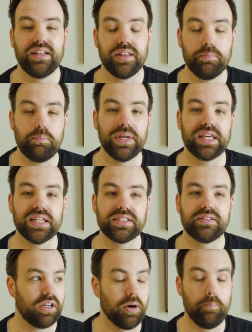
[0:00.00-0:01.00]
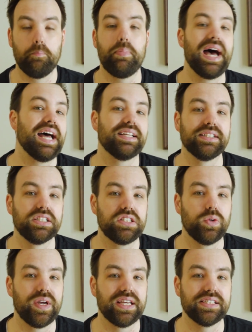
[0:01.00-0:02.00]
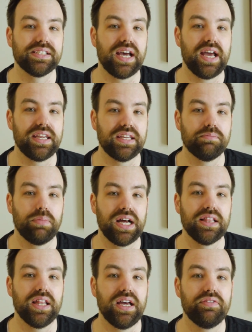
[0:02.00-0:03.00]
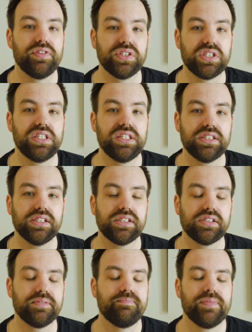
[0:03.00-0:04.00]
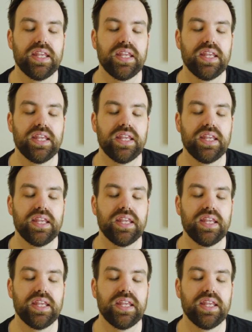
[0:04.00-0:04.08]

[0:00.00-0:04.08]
the biggest combatant to anxiety in my life is Jesus.